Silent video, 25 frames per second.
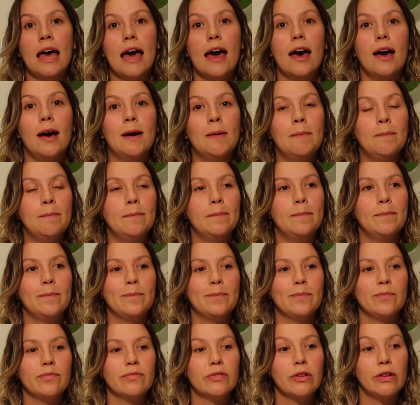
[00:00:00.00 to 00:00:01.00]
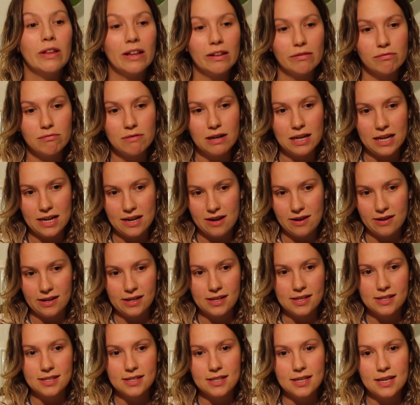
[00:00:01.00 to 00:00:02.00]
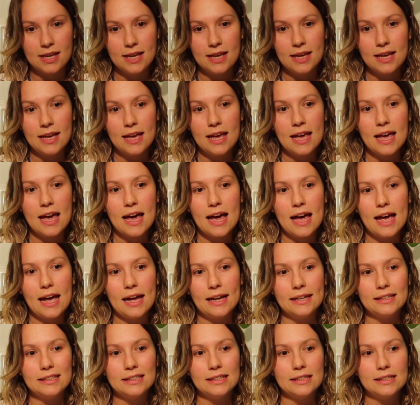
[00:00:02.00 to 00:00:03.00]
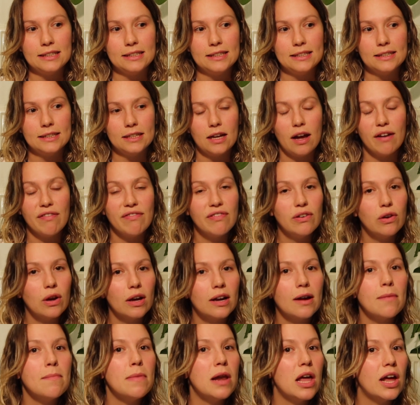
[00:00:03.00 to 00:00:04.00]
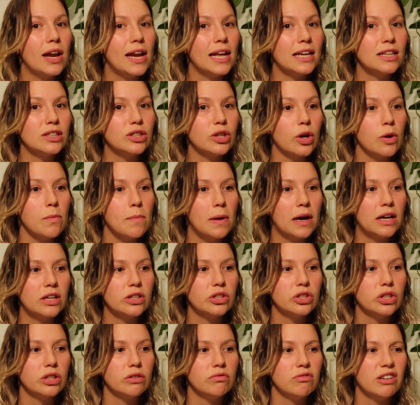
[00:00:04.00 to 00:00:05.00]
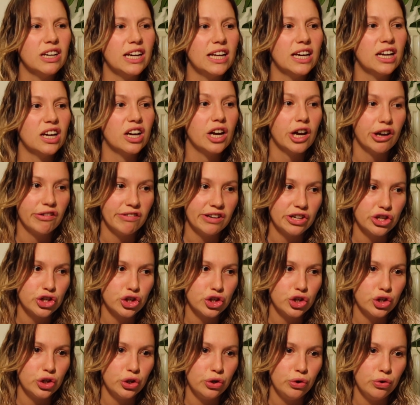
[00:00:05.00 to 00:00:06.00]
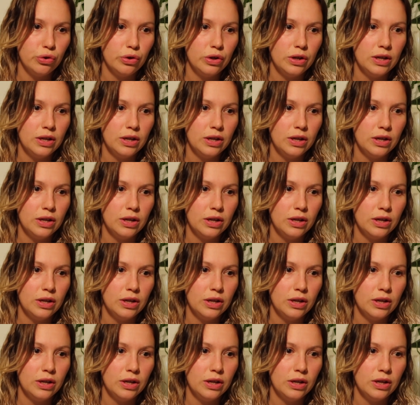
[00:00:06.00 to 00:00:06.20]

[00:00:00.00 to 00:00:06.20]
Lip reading: So that's really nice, and I feel like I'm learning so much and really encouraged too.